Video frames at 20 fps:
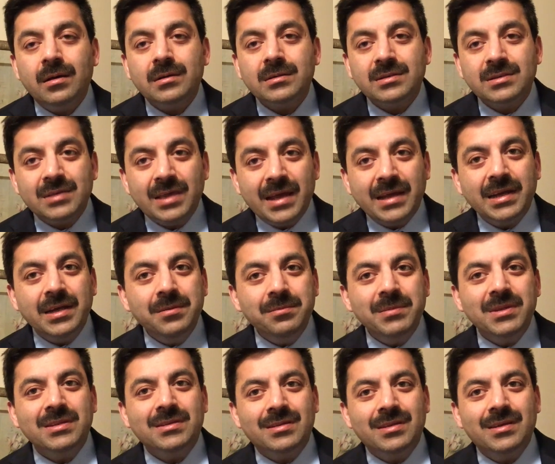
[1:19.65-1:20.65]
Second
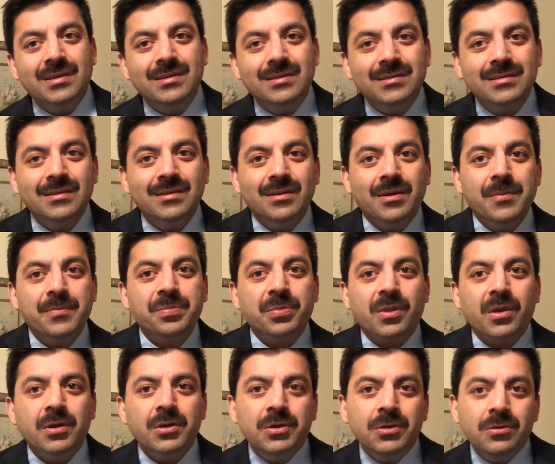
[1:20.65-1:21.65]
myth is
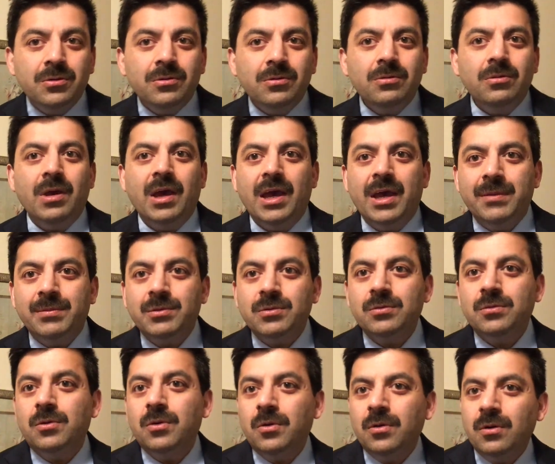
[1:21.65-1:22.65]
you have
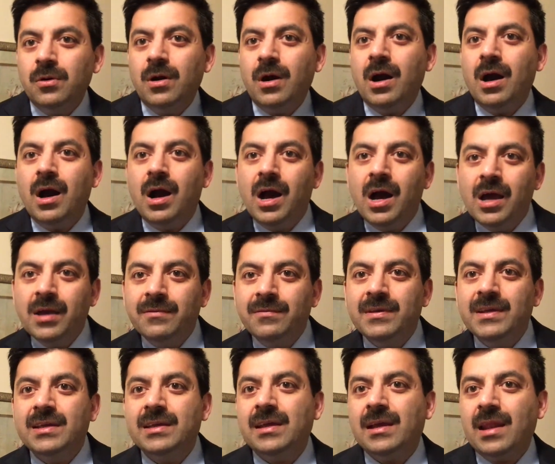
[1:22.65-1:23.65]
to go
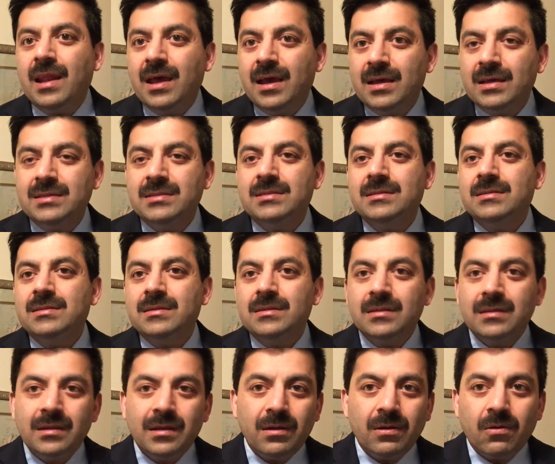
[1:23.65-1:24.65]
Ivy class
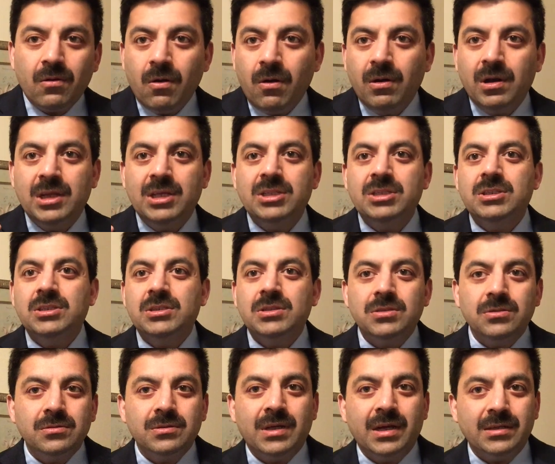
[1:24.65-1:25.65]
college
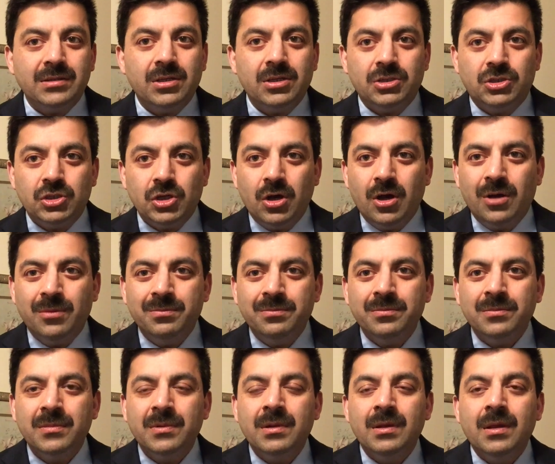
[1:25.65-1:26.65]
to get the job.
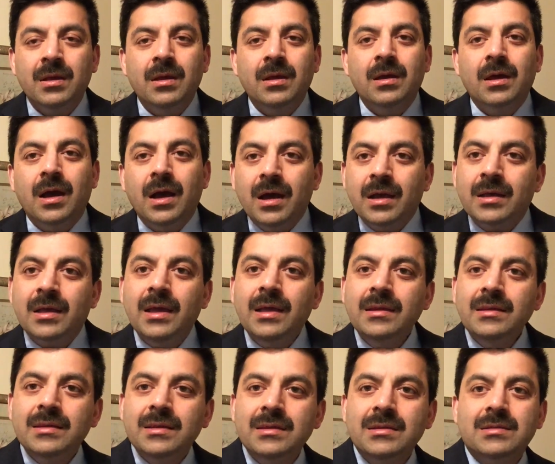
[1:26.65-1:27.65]

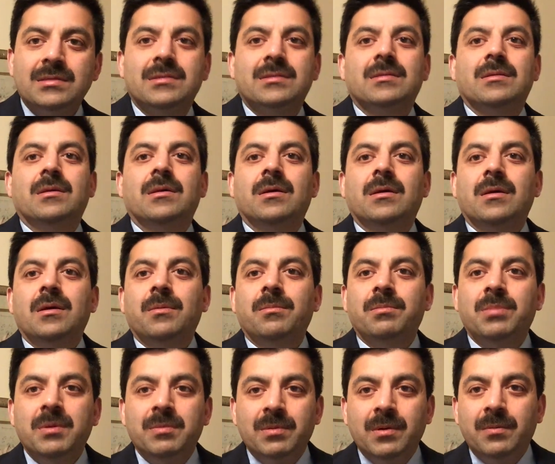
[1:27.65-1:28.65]
Again, these
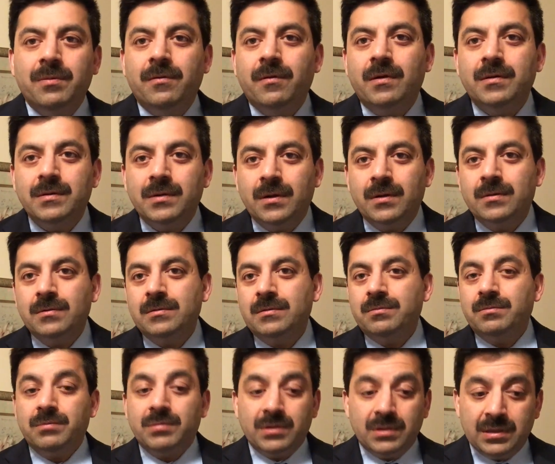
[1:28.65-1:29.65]
people found out,
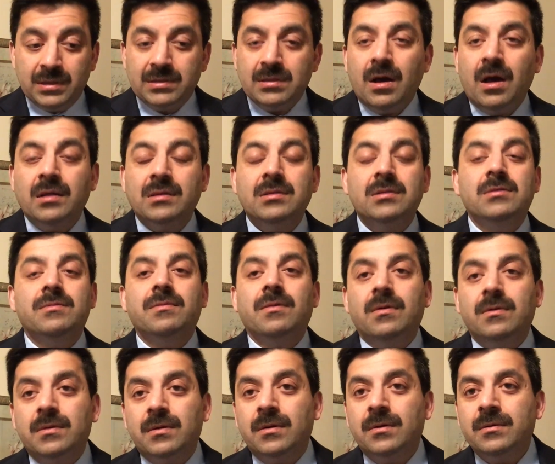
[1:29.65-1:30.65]
these authors
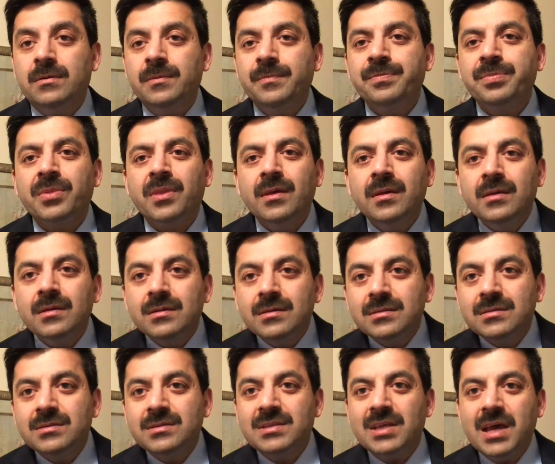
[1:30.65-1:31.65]
found out,
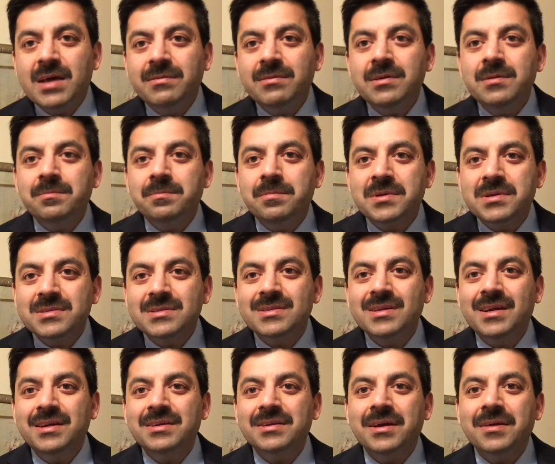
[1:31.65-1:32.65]

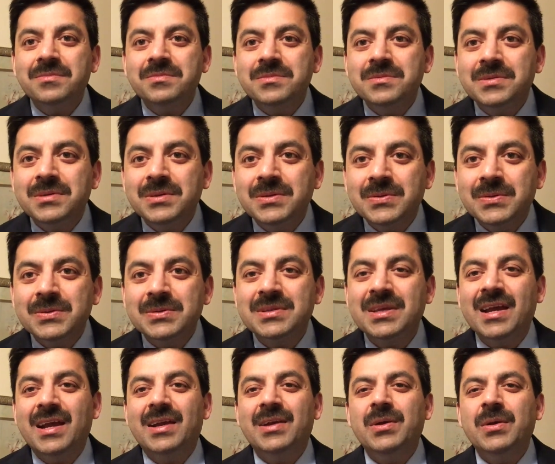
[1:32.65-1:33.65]
7% of CEOs
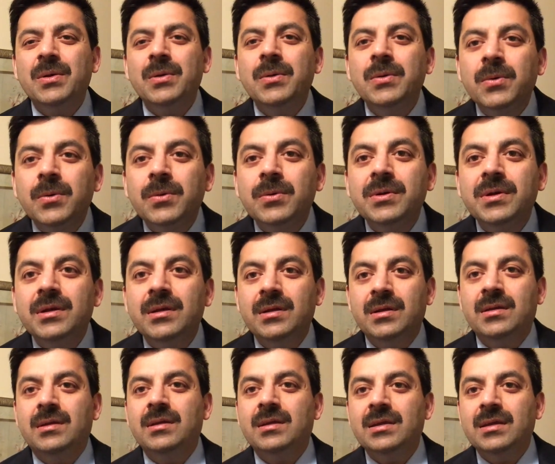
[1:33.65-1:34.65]
had no
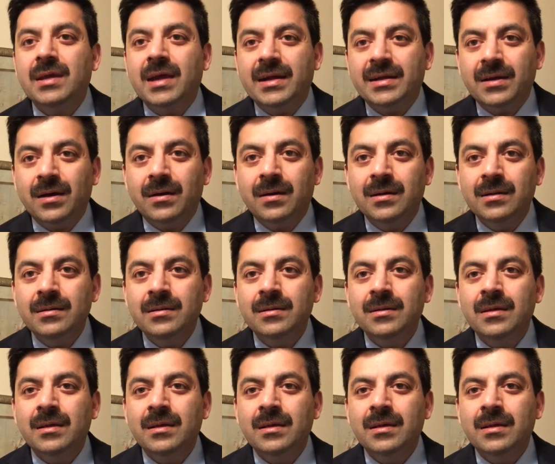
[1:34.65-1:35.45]
degree at all,